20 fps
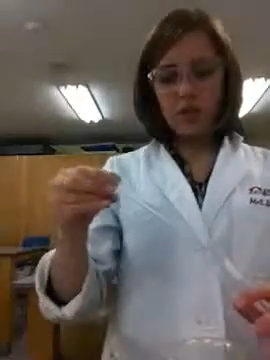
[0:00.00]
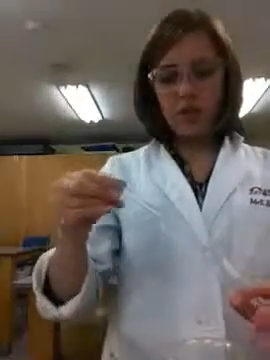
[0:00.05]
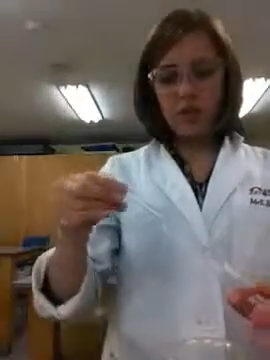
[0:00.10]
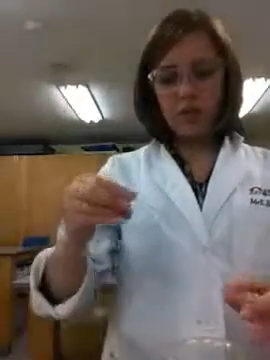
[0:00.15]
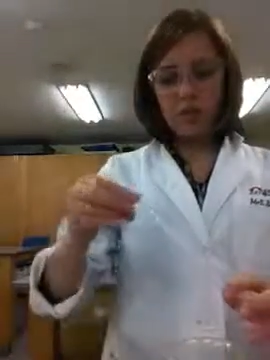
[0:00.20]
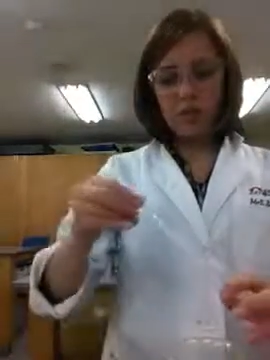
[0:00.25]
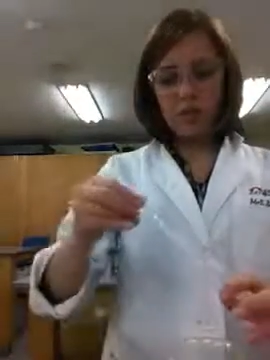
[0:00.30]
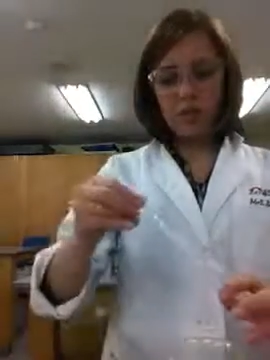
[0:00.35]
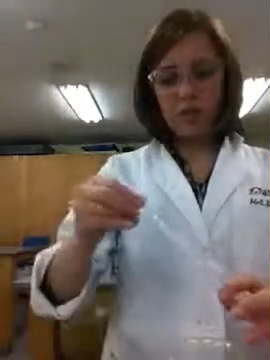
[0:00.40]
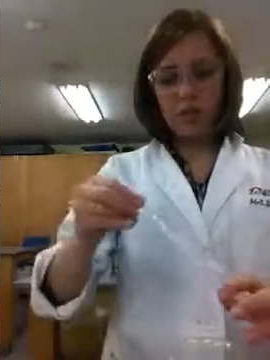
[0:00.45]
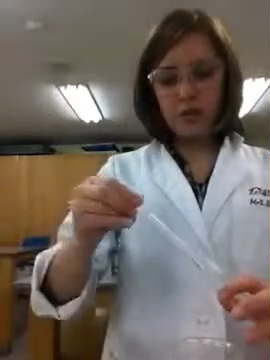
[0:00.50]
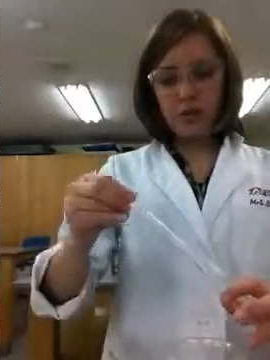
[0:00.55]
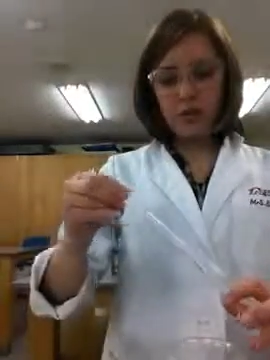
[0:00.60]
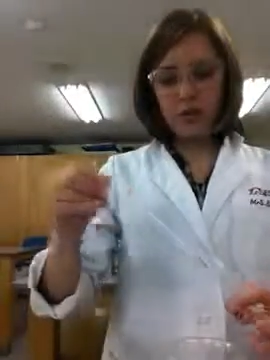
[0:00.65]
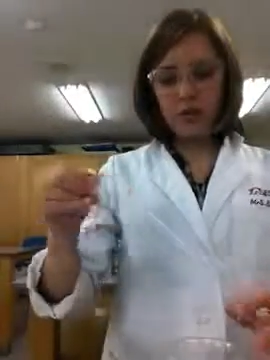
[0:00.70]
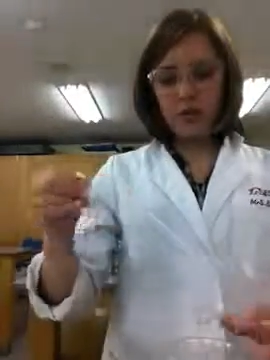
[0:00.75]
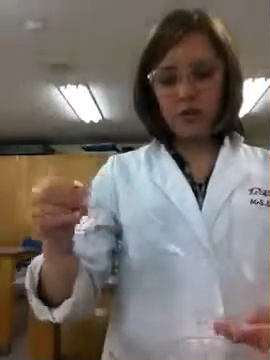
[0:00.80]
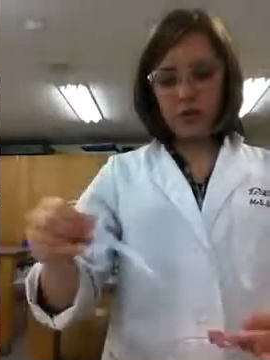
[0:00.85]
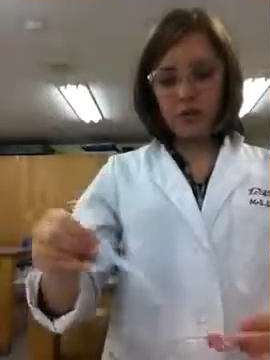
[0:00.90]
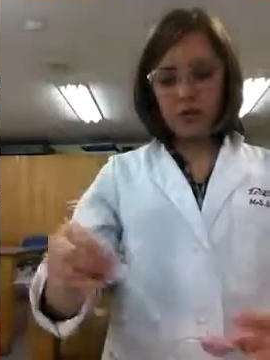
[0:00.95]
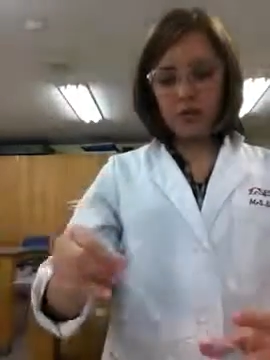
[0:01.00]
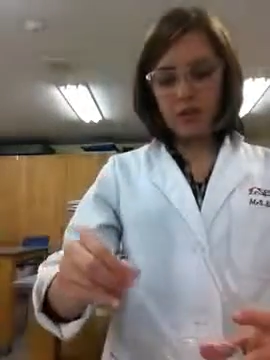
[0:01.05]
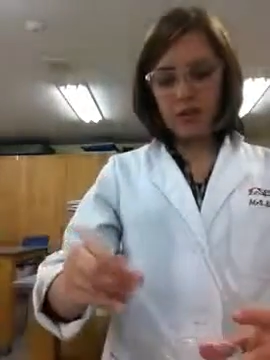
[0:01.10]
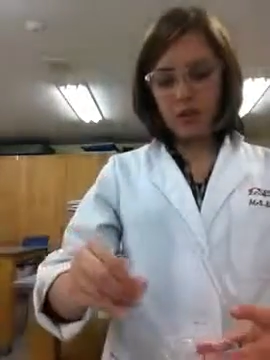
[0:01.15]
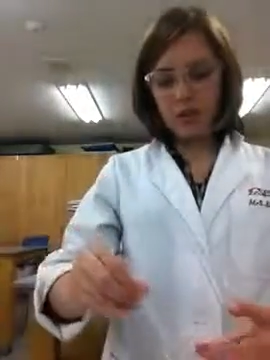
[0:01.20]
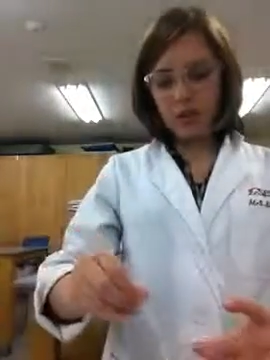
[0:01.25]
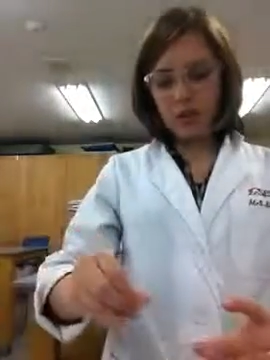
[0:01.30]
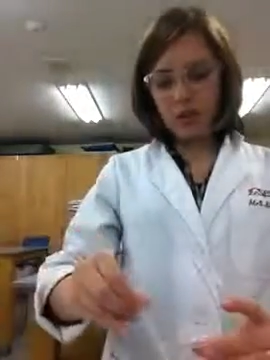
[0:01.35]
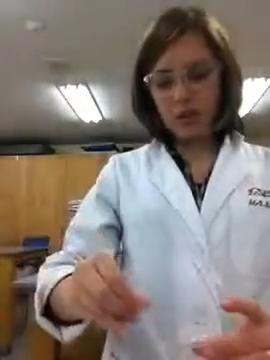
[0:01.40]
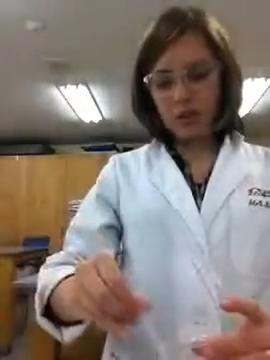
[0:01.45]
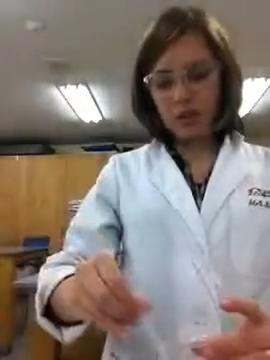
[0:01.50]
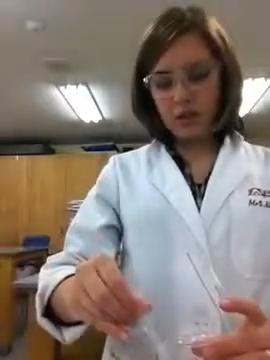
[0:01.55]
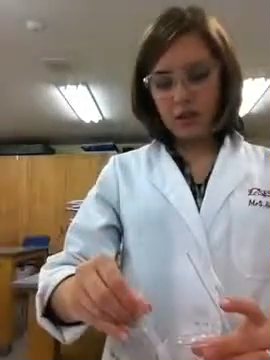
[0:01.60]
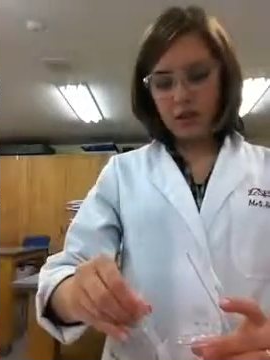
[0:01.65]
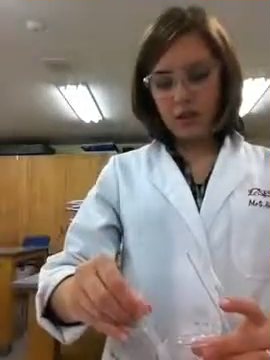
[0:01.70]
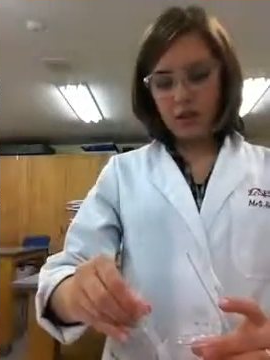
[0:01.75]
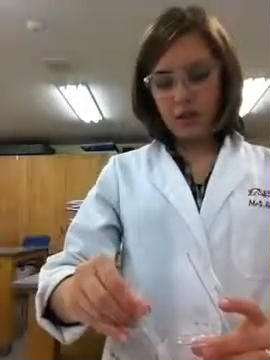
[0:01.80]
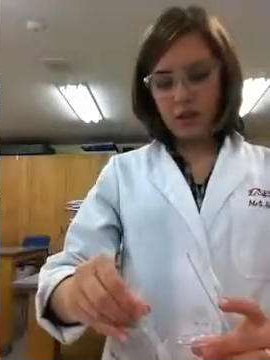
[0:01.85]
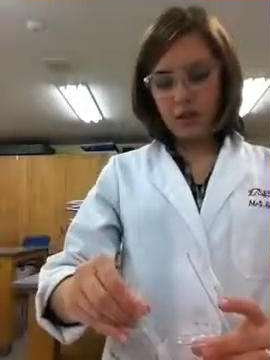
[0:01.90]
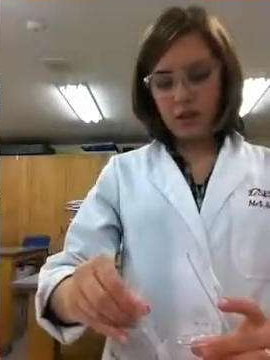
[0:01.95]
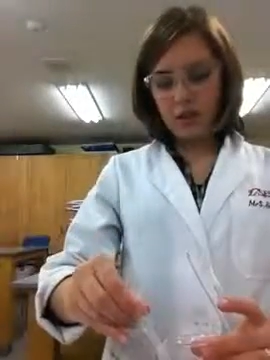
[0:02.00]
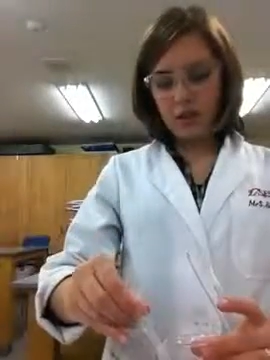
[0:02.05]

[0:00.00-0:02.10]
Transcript: 3 milliliters in here.